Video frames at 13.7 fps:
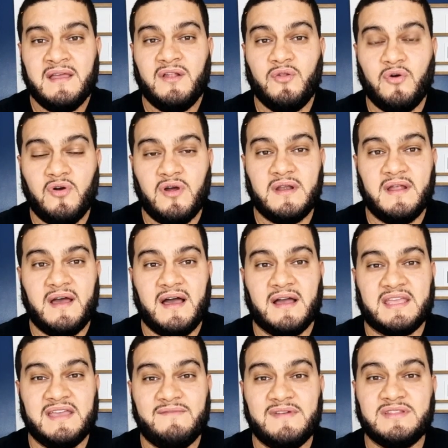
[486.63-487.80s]
Lord, uh,
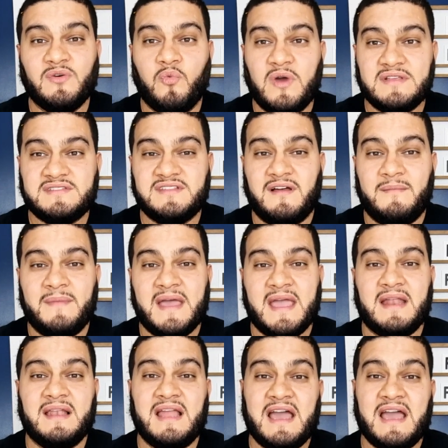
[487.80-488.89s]
give me the wisdom and let,